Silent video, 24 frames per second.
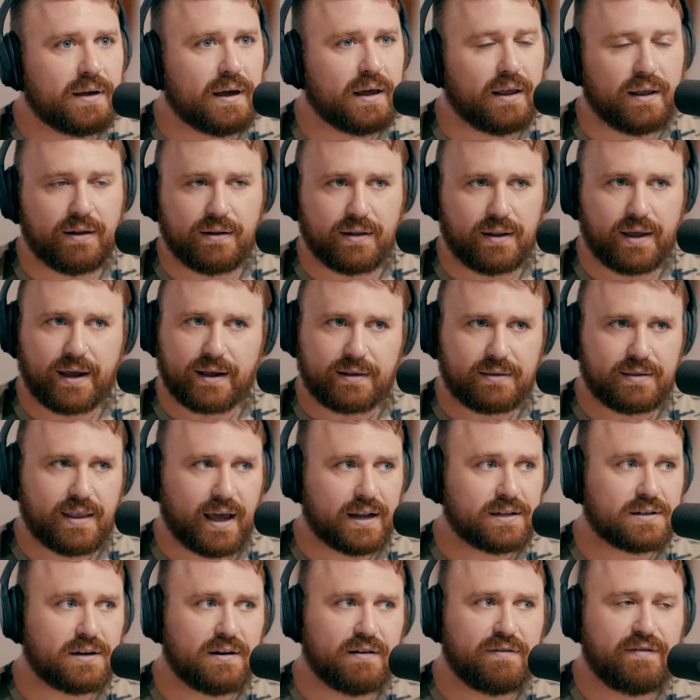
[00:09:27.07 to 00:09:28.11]
And like
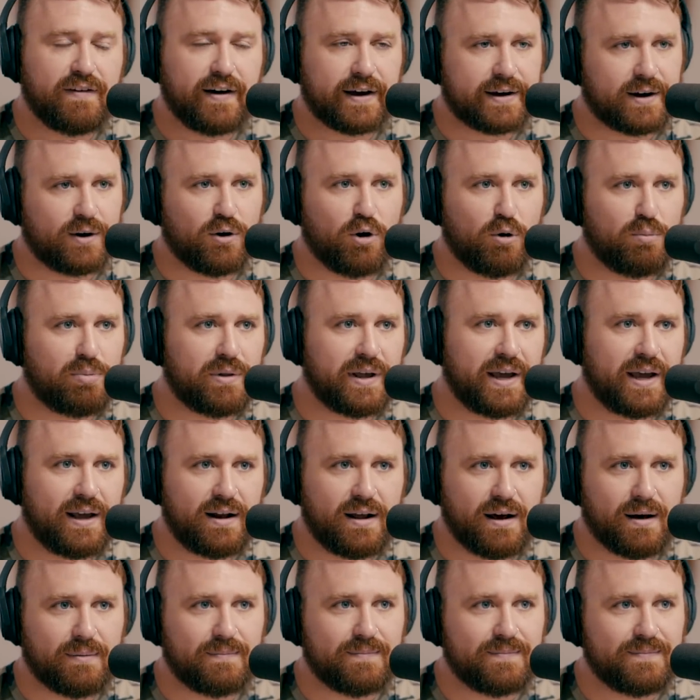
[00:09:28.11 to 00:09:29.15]
that's going to fuck your whole
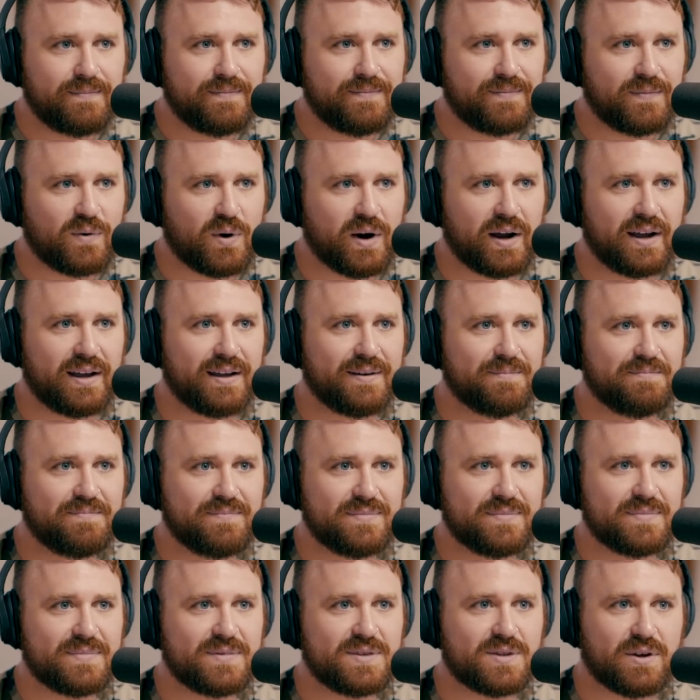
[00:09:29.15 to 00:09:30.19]
plan up, right?
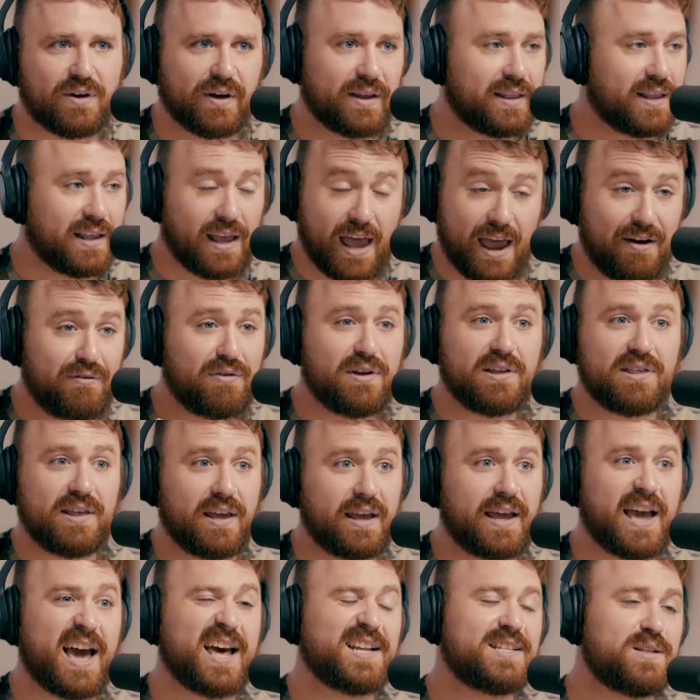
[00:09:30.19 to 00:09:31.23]
So like,
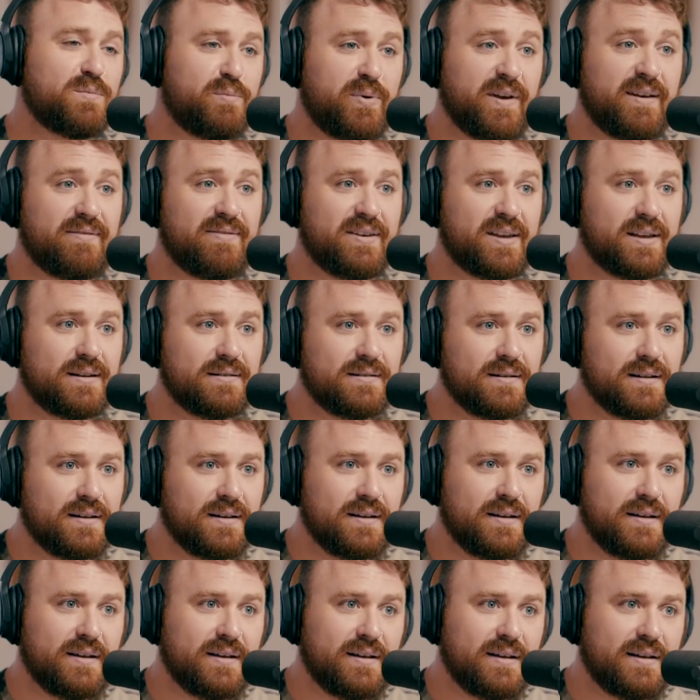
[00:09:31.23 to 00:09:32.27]
everything has to pivot.
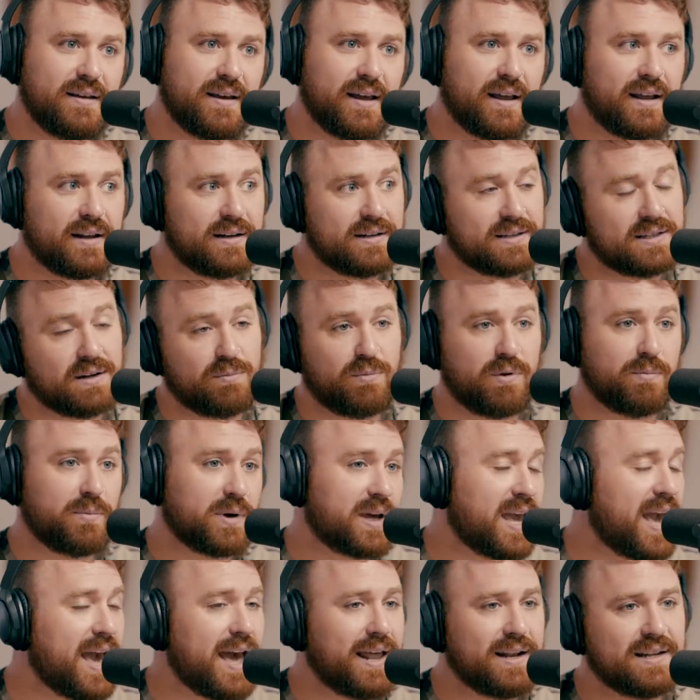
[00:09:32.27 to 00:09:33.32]
Mm-hmm. And some
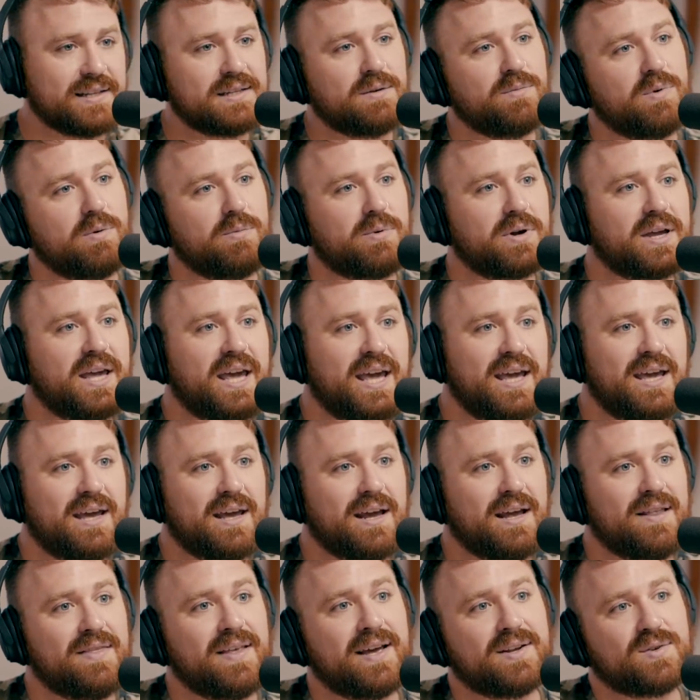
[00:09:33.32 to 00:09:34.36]
people can and some people
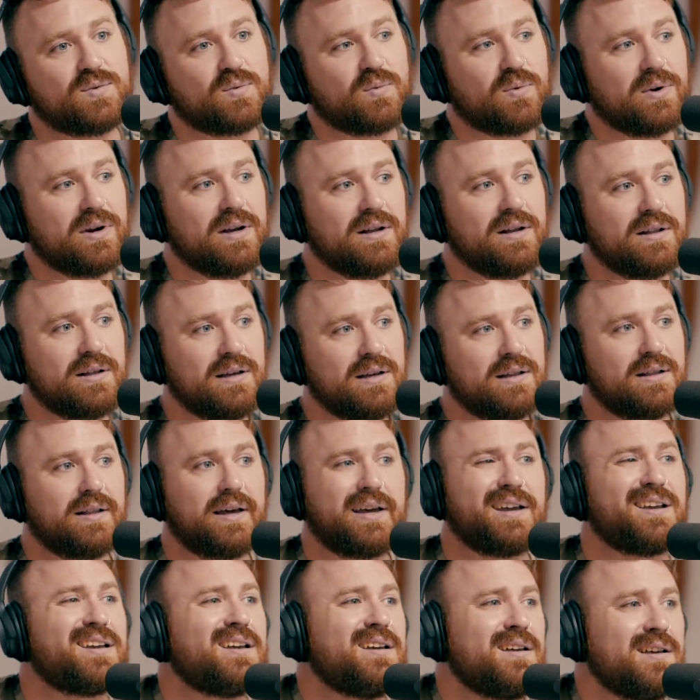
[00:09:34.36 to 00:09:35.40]
can't, and that's really
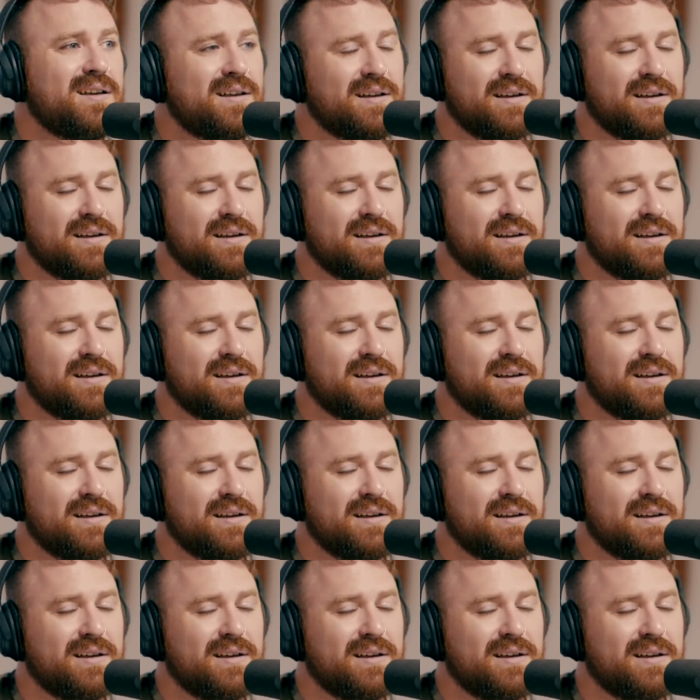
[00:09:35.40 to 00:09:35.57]
like